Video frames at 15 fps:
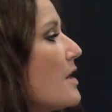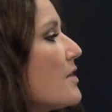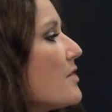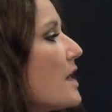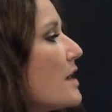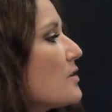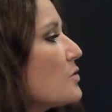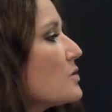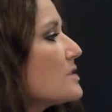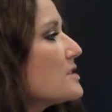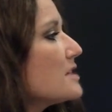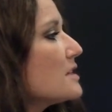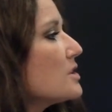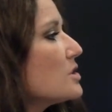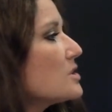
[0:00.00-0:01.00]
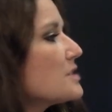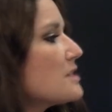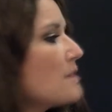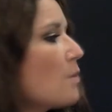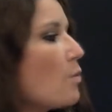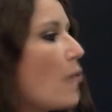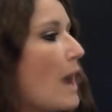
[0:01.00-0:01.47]
Then Kristen looked in
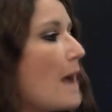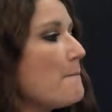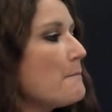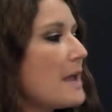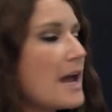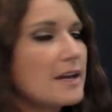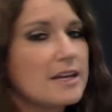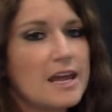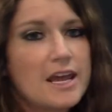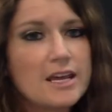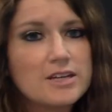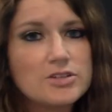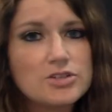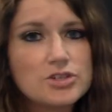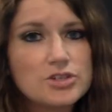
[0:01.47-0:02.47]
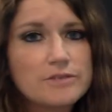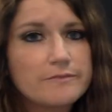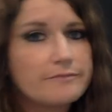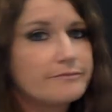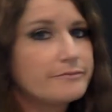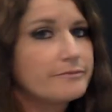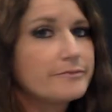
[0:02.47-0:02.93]
the wombat cage.
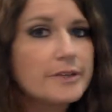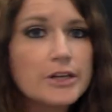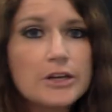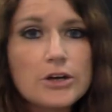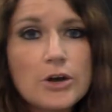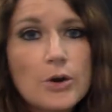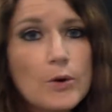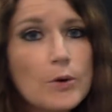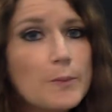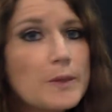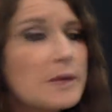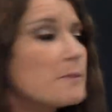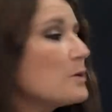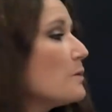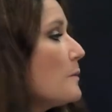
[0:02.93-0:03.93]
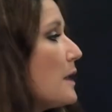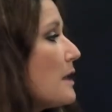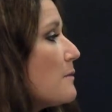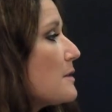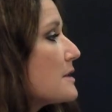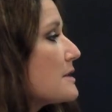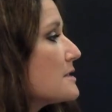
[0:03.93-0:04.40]
No people
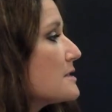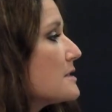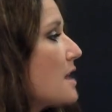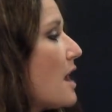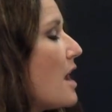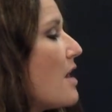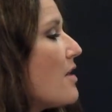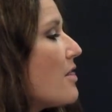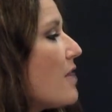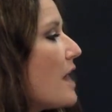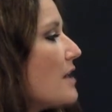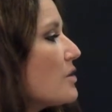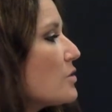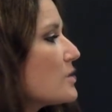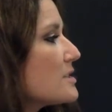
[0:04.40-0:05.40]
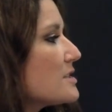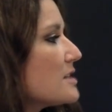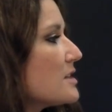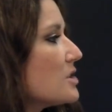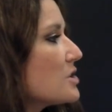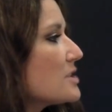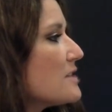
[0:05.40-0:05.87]
babies. Then
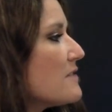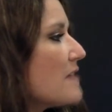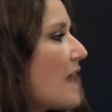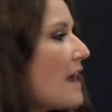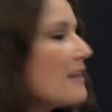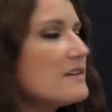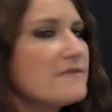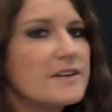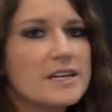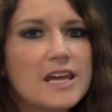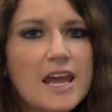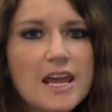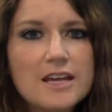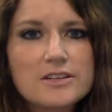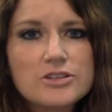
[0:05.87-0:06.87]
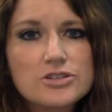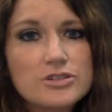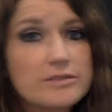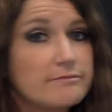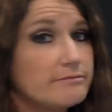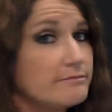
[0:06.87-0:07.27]
Kristen looked in the elephant cage.